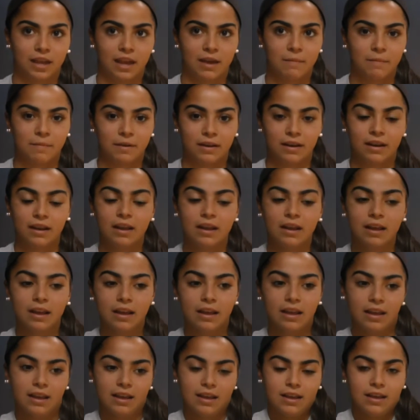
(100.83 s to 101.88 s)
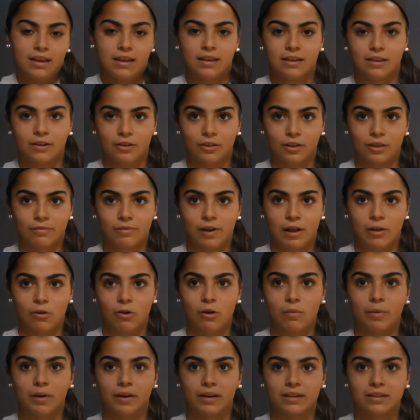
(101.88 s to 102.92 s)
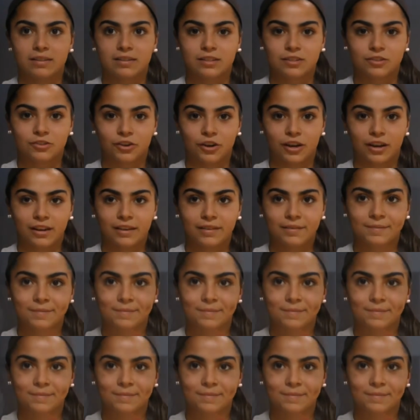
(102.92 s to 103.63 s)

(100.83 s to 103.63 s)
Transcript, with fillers: them, and you know they follow up on us. It's great.